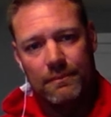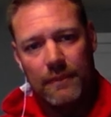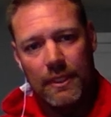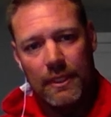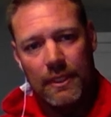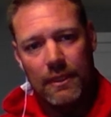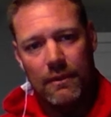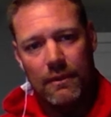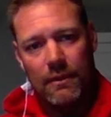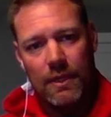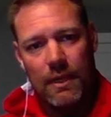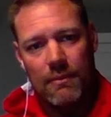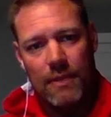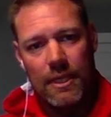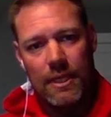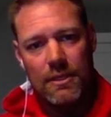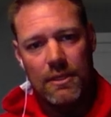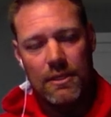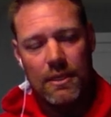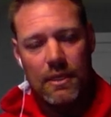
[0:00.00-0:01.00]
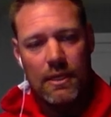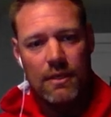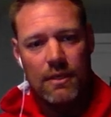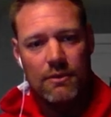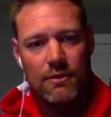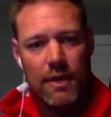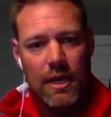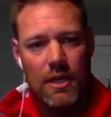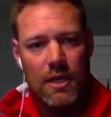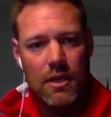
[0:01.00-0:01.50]
It's going to
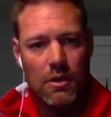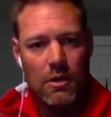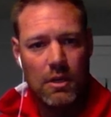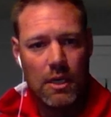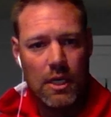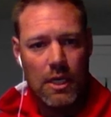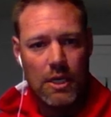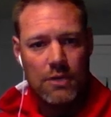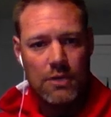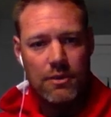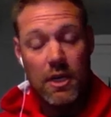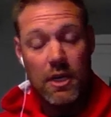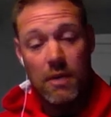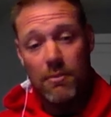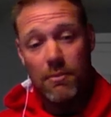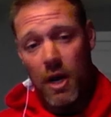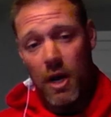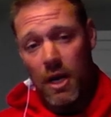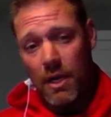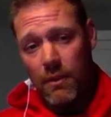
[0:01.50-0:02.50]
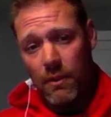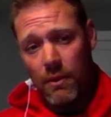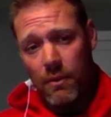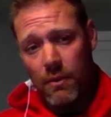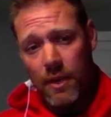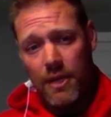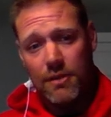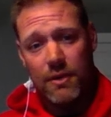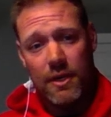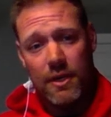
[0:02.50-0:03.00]
train your body one
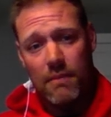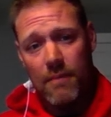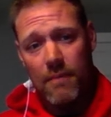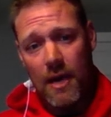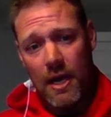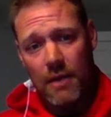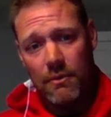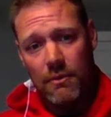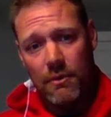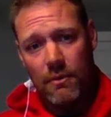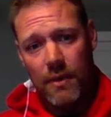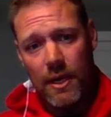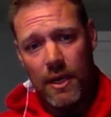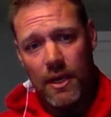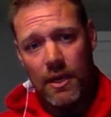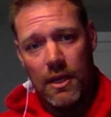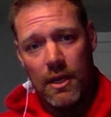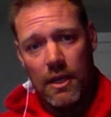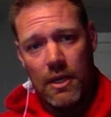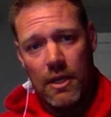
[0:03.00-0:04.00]
way, train your mind one way,